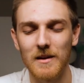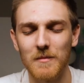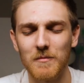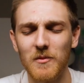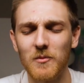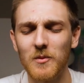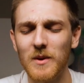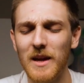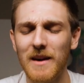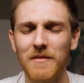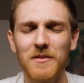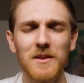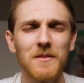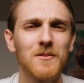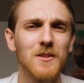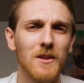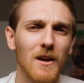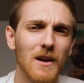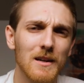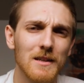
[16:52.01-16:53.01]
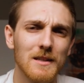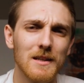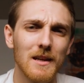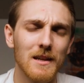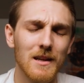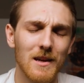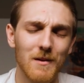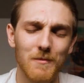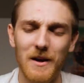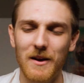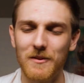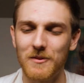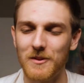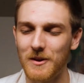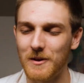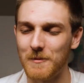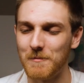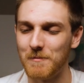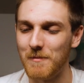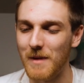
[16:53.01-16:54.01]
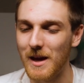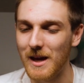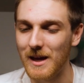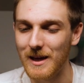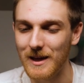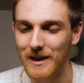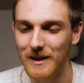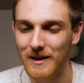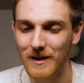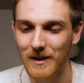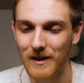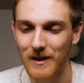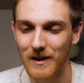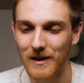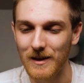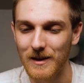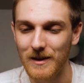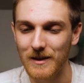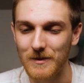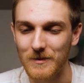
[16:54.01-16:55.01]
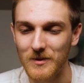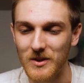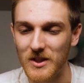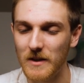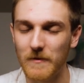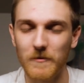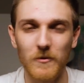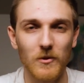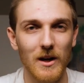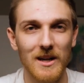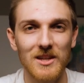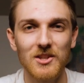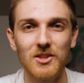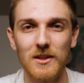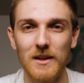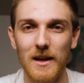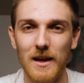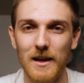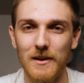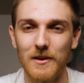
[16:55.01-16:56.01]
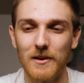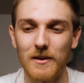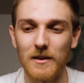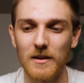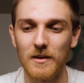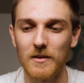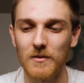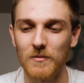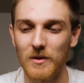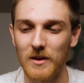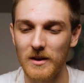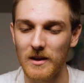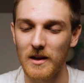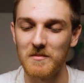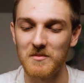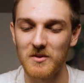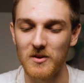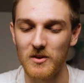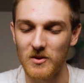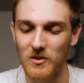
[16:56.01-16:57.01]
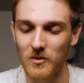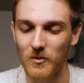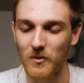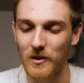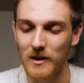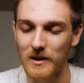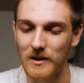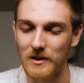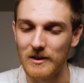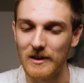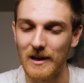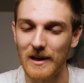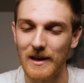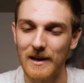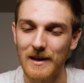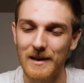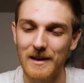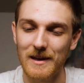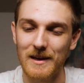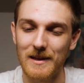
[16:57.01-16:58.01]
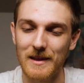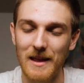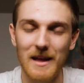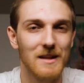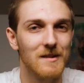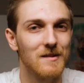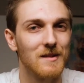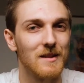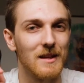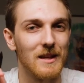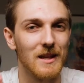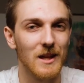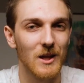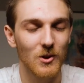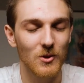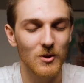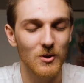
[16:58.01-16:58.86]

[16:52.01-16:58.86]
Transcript: But we haven't even talked yet about their main differentiator when it comes to storage, and that is the gear